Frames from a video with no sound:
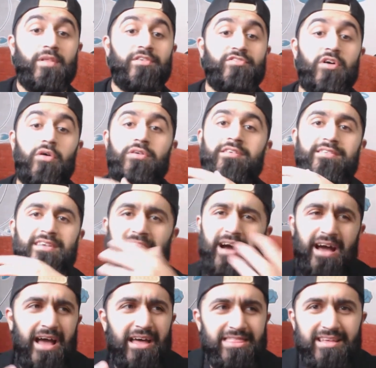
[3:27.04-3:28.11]
So
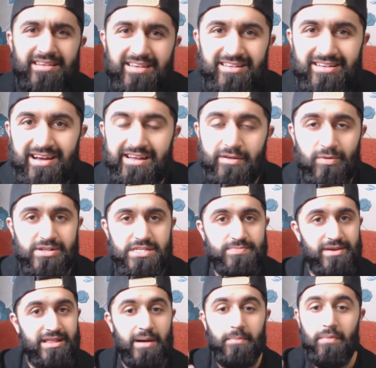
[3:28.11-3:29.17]
I think he kind of wants to
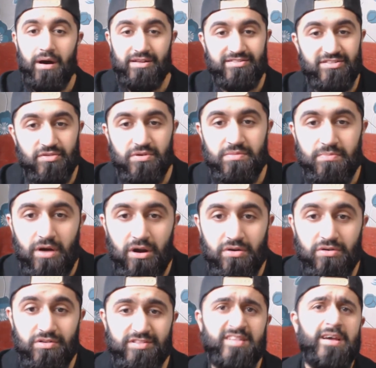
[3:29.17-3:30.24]
be that monster with
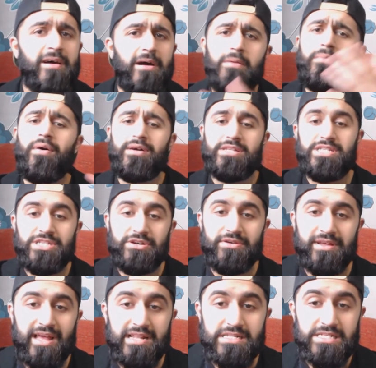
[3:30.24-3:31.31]
morals, a monster
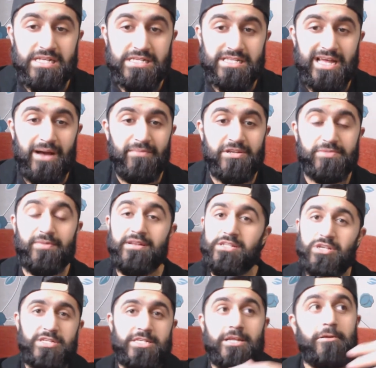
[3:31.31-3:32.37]
against the
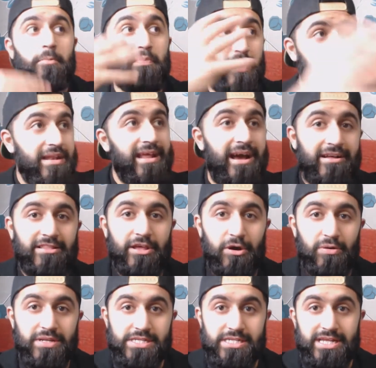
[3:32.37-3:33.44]
establishment. So he's going to bring down the
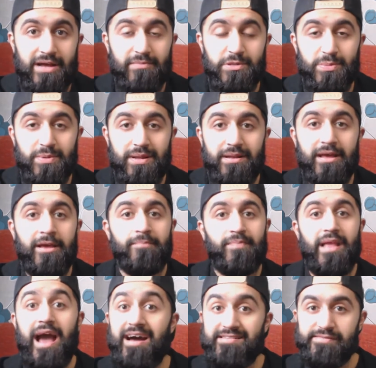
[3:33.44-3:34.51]
old establishment
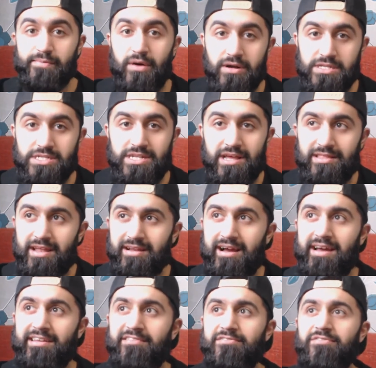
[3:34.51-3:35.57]
as a monster, and then
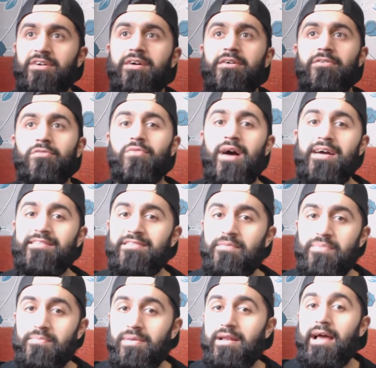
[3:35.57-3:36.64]
kind of rise
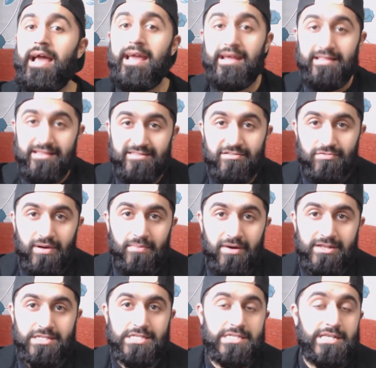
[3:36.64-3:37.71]
up and be like, hey, this is what
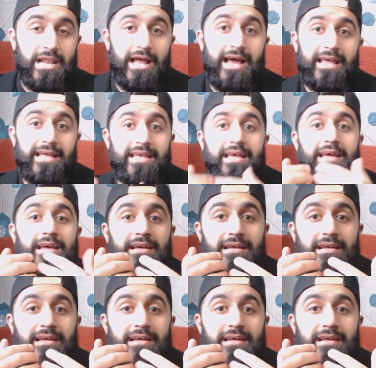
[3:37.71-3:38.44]
monsters are like.